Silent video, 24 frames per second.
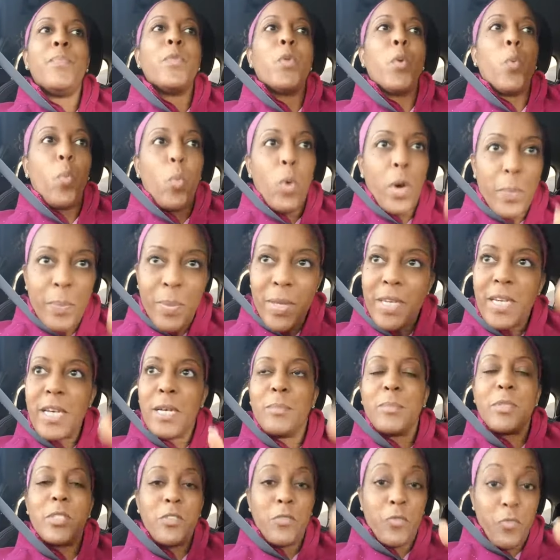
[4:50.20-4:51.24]
what
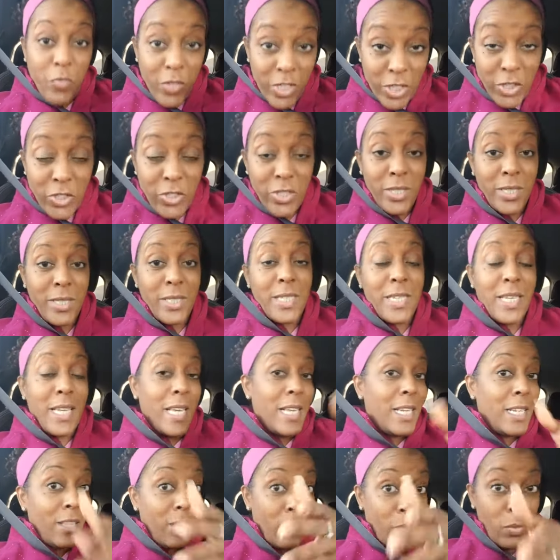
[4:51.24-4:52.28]
becomes deficient
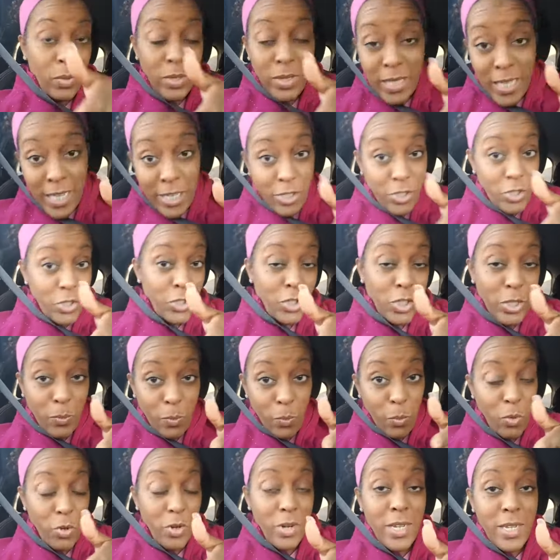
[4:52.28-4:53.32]
in the relationship
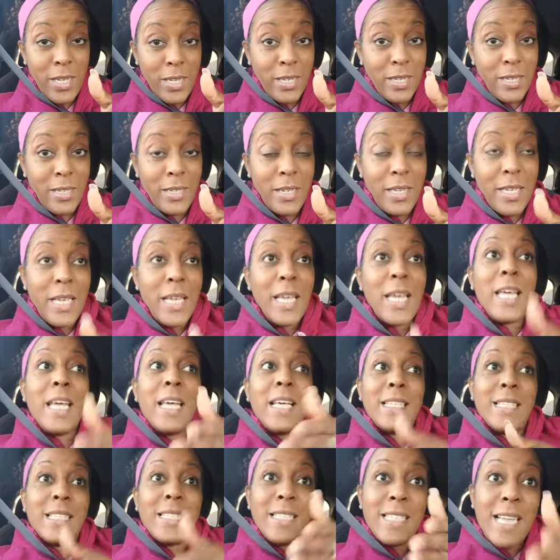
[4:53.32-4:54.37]
we're in
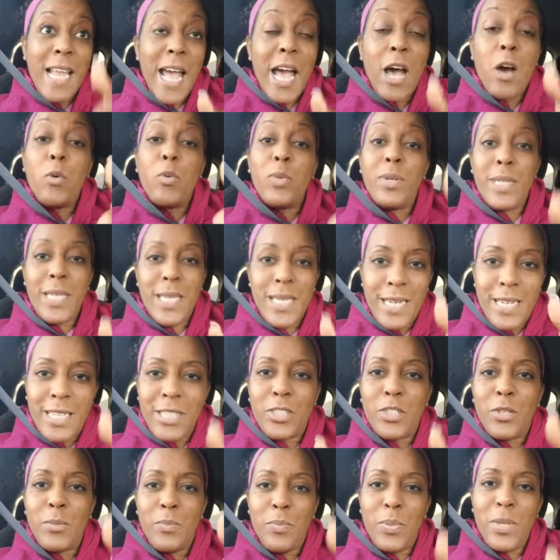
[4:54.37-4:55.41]
is now needing
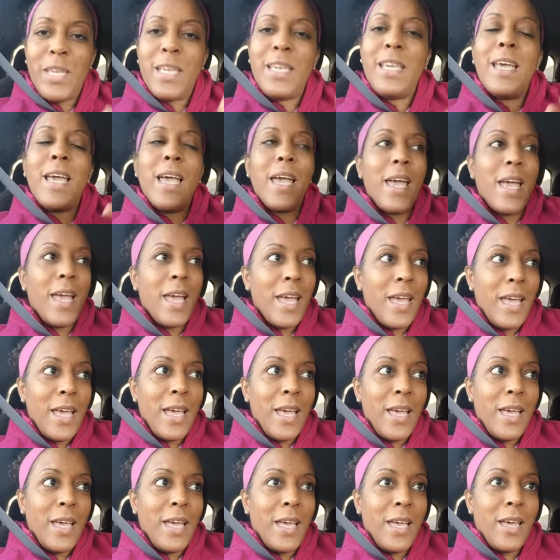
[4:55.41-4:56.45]
to be
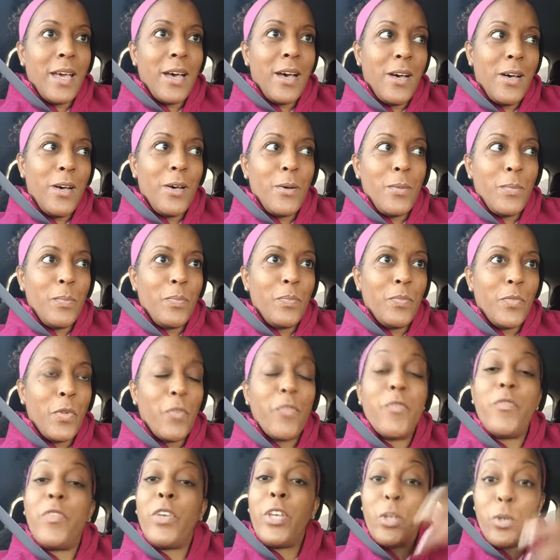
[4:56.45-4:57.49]
um,
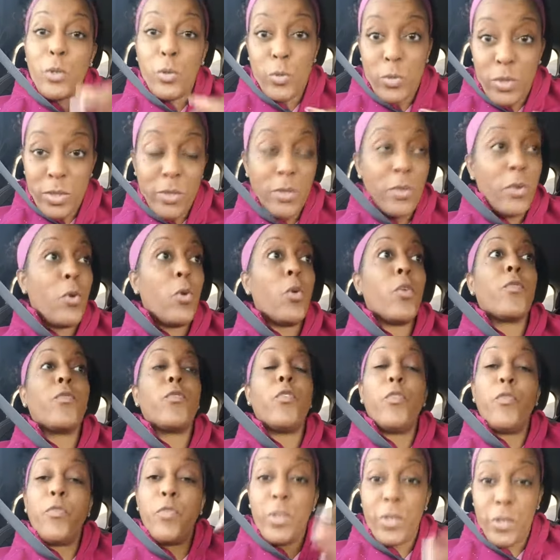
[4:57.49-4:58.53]
filled or
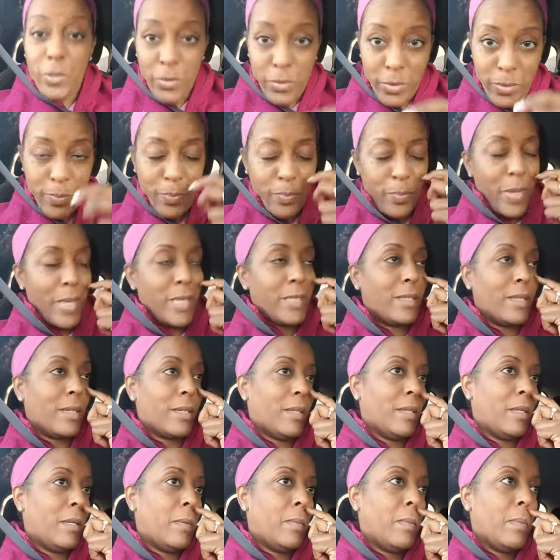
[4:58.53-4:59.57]
fulfilled,
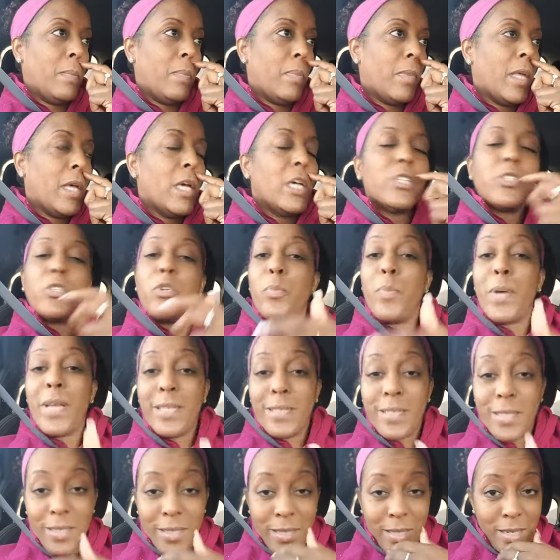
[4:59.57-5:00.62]
basically. So,
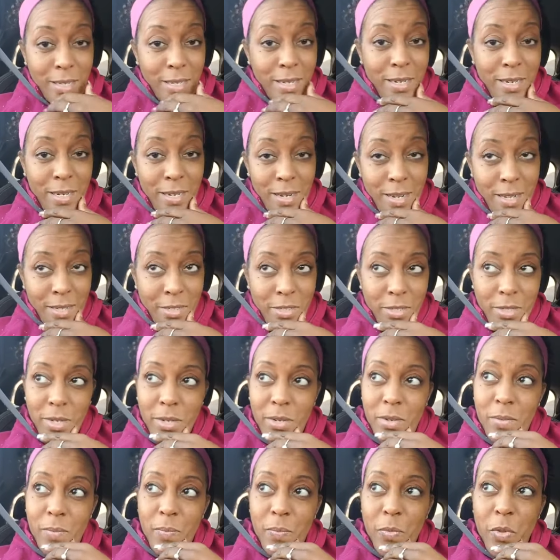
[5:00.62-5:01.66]
basically, in a
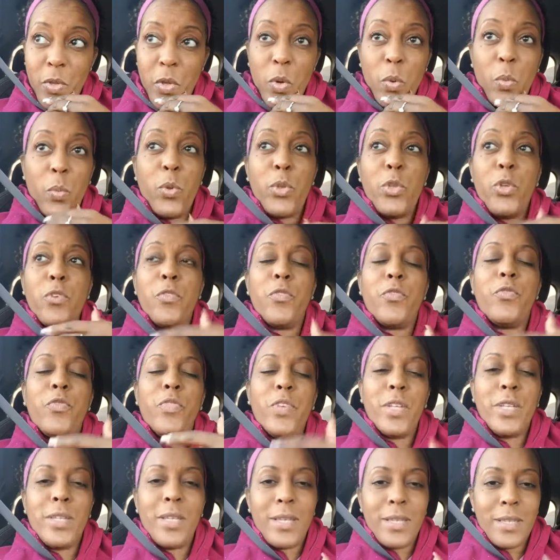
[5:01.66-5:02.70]
nutshell, when you're
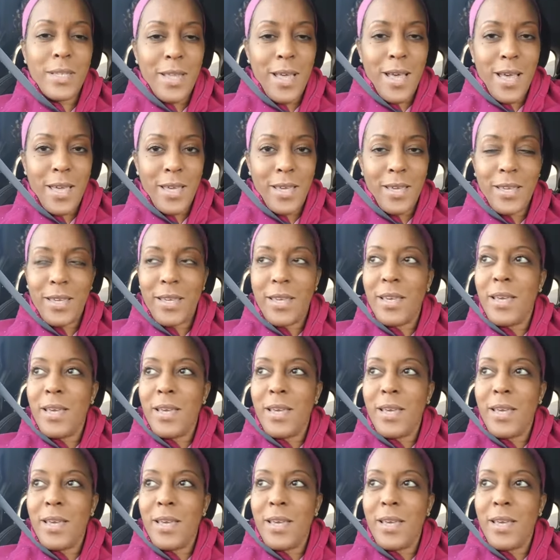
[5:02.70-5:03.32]
feeling like,